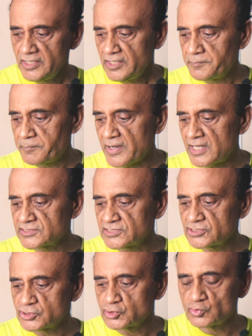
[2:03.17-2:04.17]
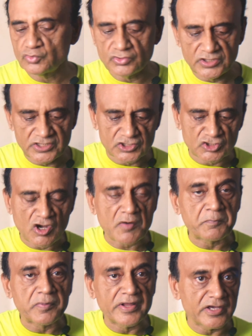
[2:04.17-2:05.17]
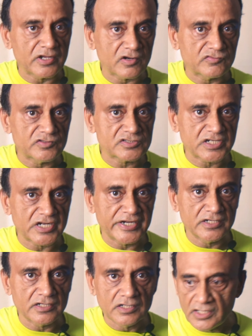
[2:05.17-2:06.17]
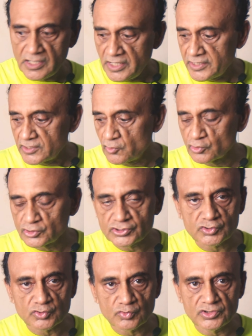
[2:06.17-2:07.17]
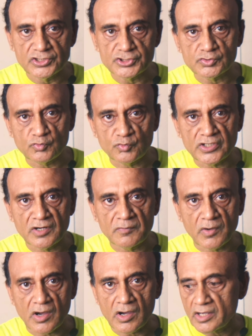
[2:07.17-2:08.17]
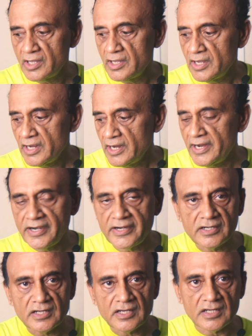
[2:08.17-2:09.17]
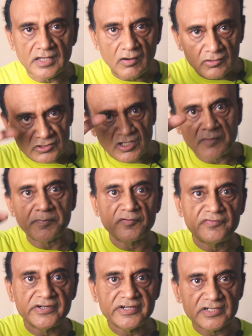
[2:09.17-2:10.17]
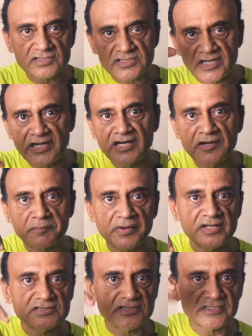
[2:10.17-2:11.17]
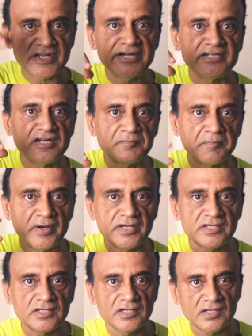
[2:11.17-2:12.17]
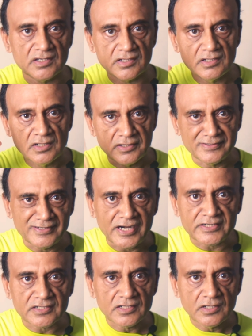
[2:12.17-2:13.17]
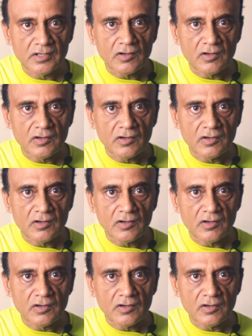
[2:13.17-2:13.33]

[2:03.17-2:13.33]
It passes through the top layer of the slider. It goes through this wooden block, and on top of it, it is held in place and tightened by a nut